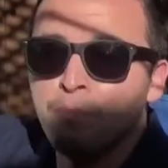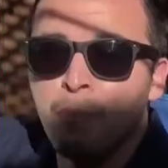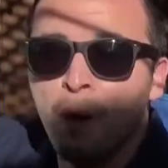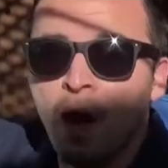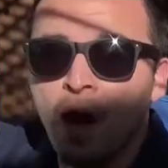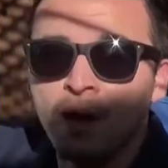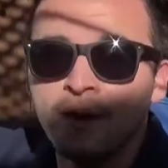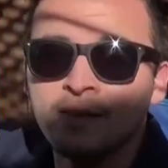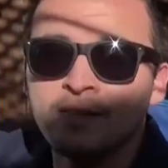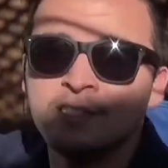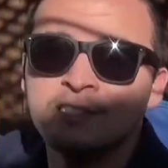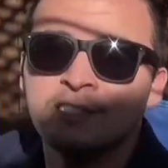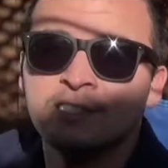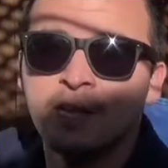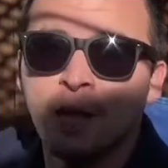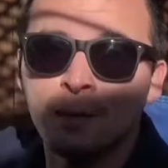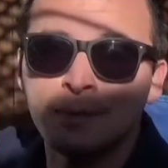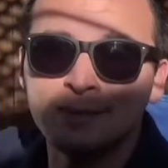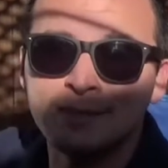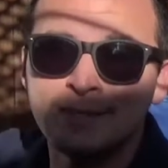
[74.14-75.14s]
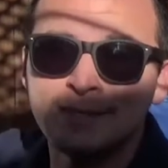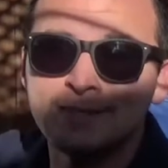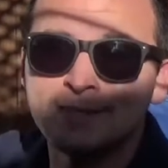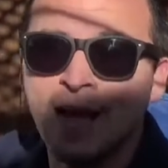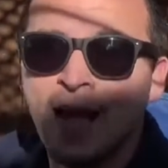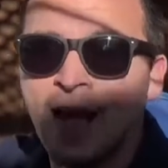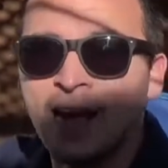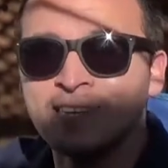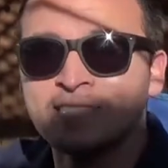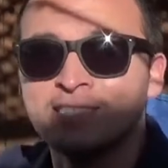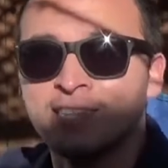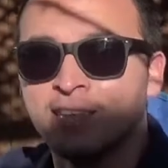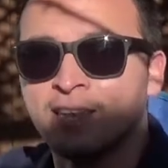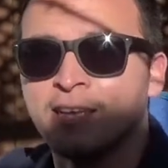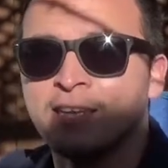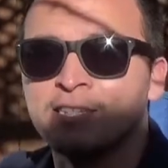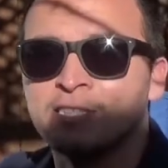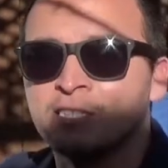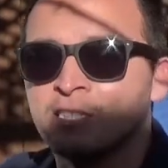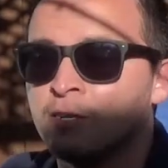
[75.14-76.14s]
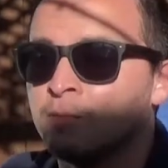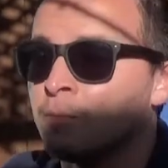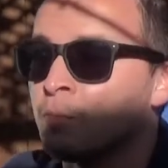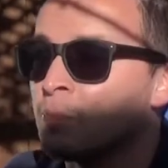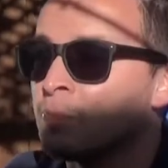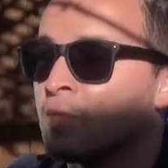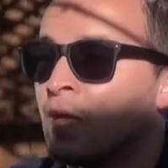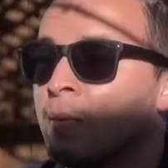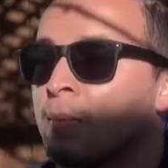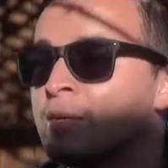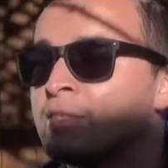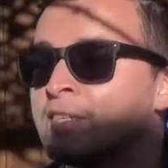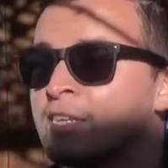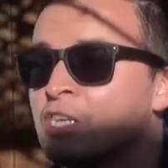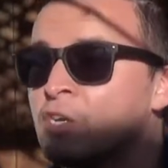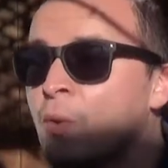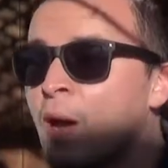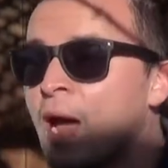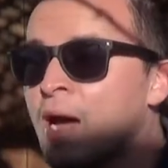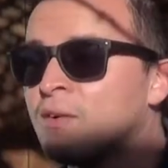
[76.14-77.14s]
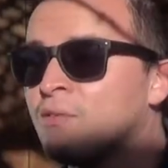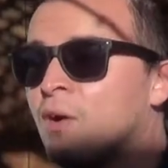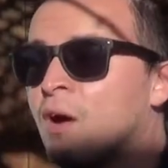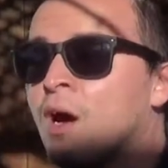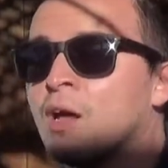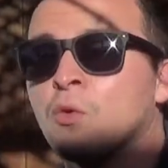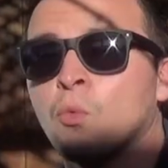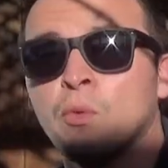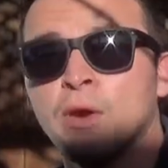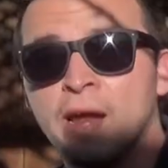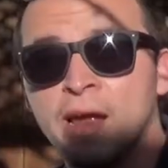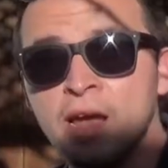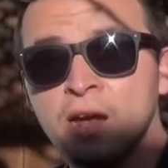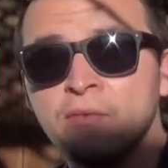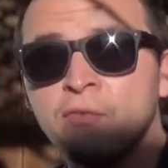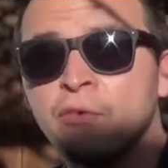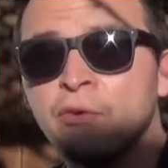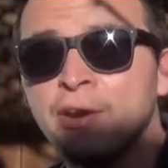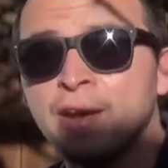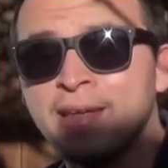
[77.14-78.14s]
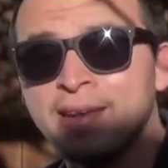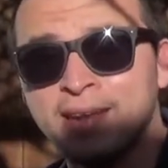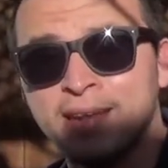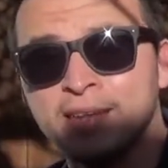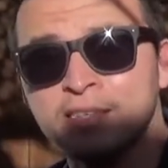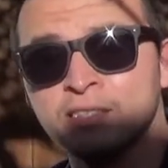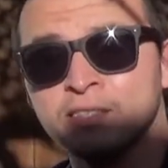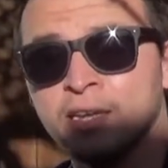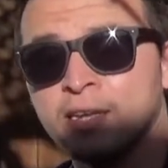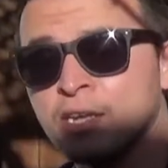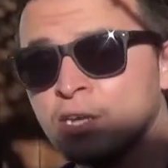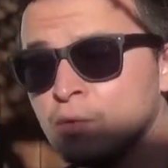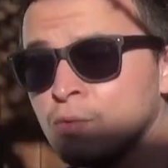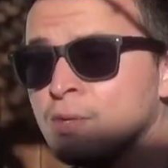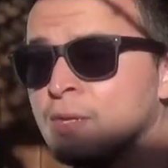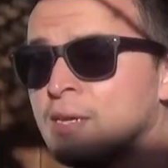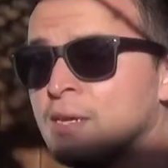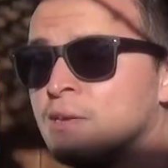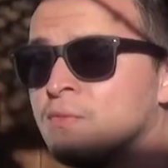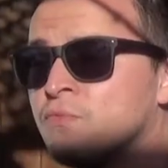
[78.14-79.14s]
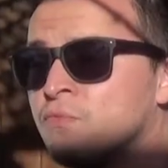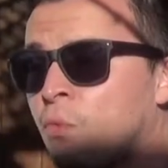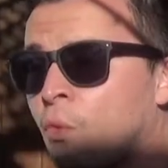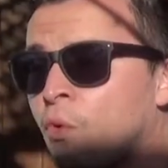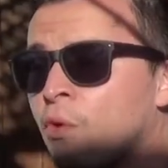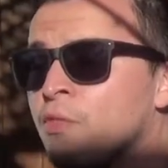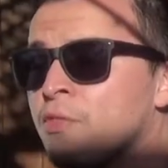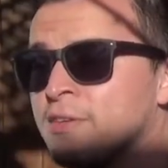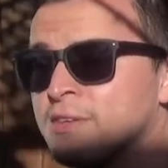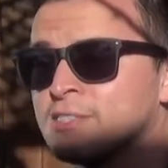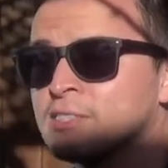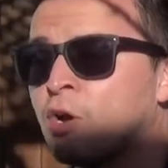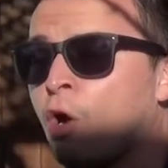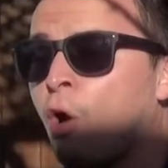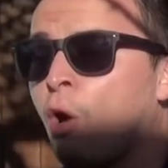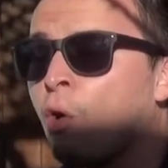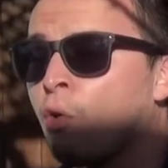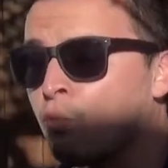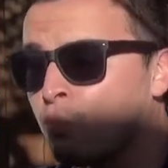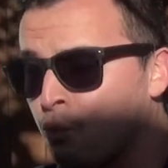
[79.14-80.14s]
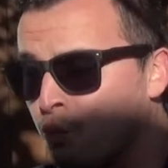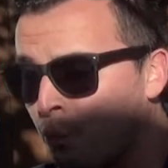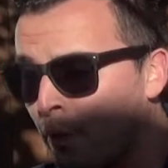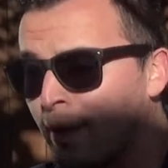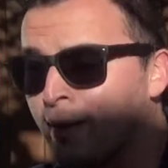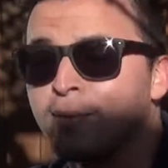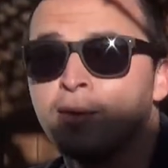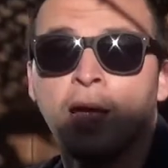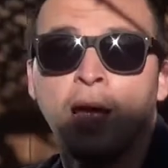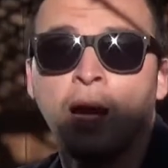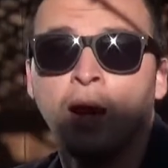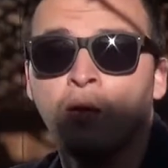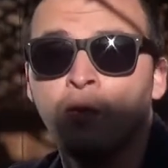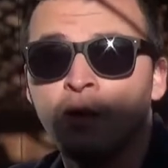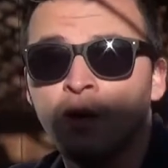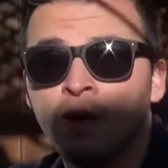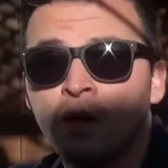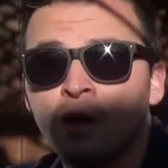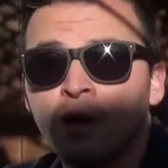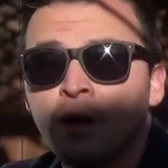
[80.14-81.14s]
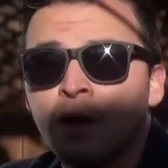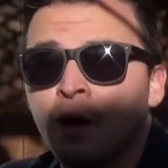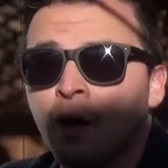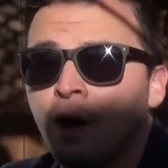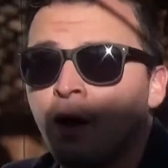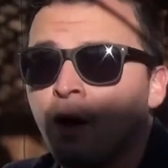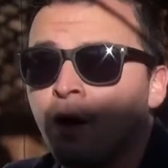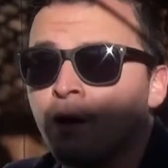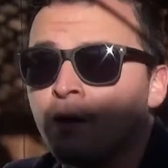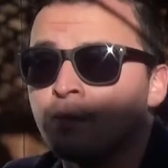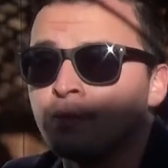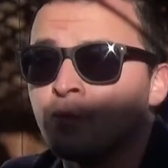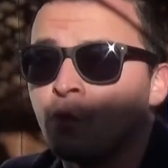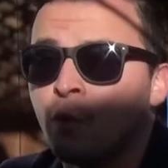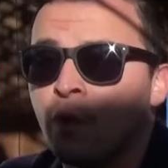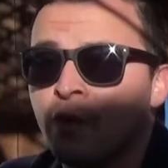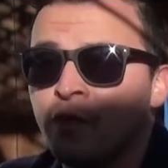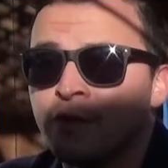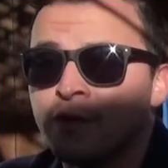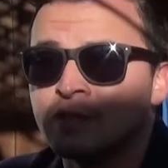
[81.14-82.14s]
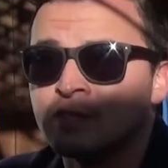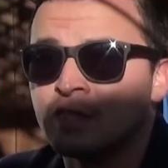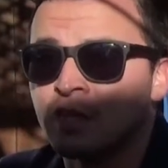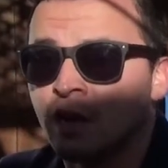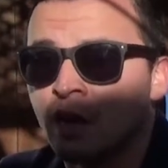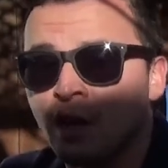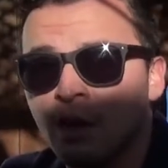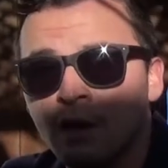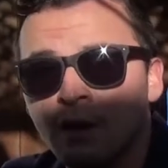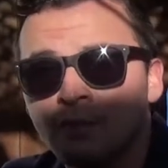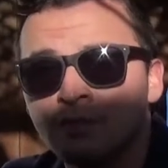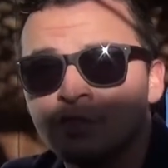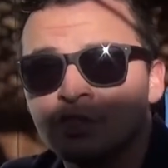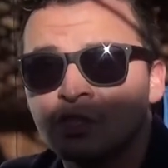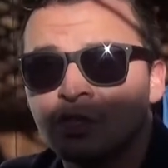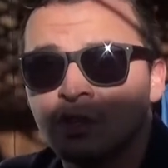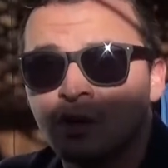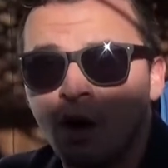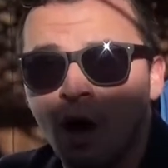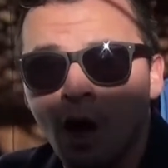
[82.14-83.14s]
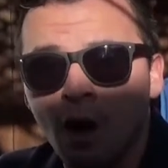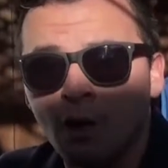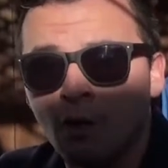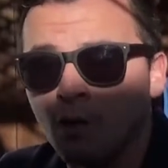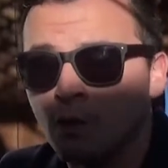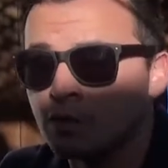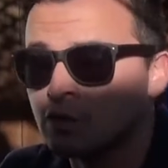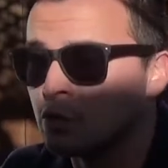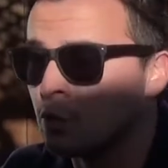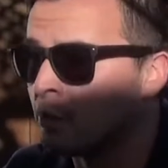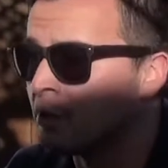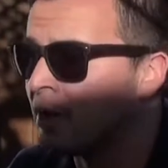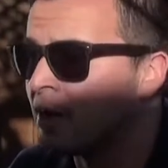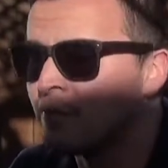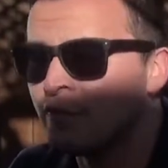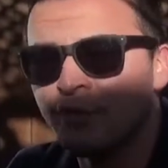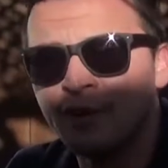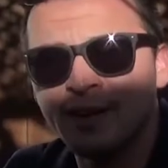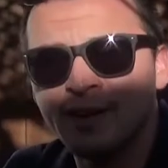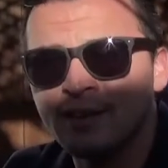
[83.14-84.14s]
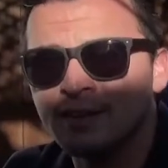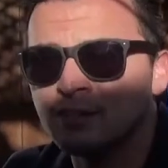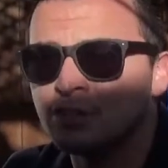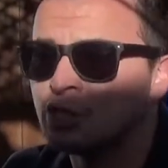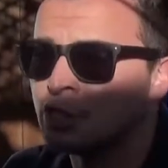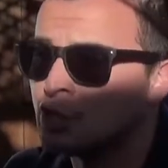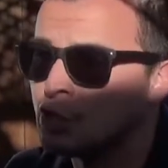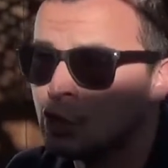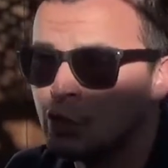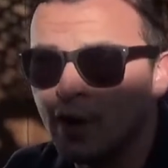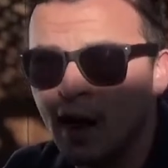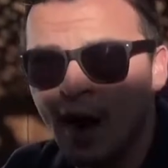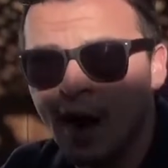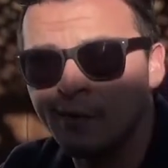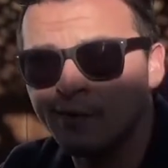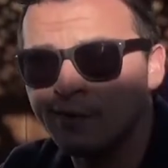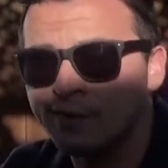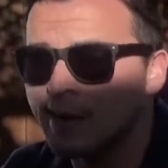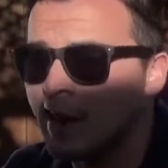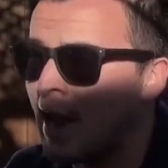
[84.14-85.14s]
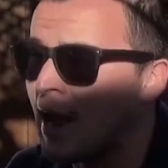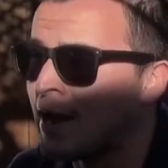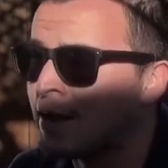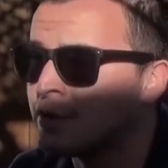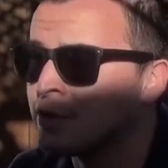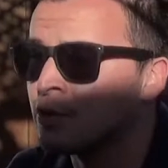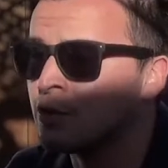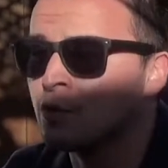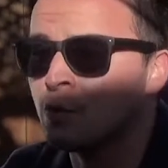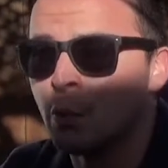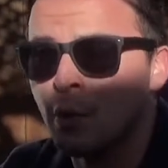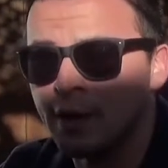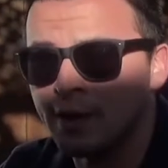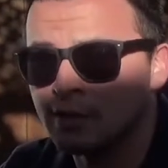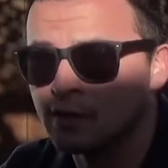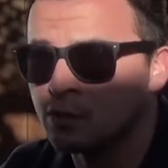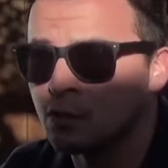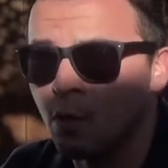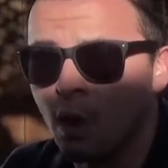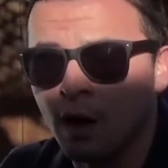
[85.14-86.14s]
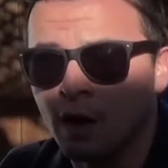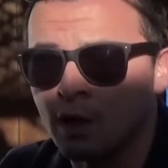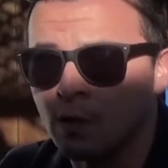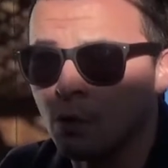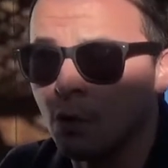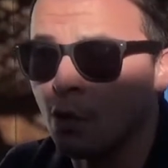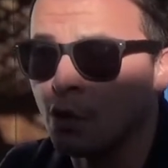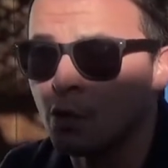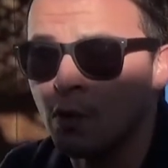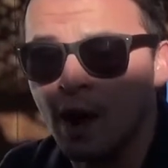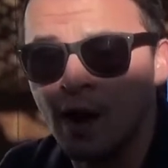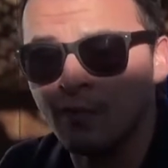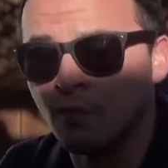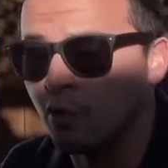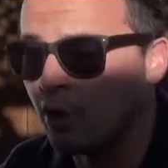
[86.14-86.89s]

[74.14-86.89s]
Body Substance Isolation. That means that you have on whatever it is that you need for this call right now, whether it's gloves, goggles, whatever it is, you have it and you're ready to rock and roll. You have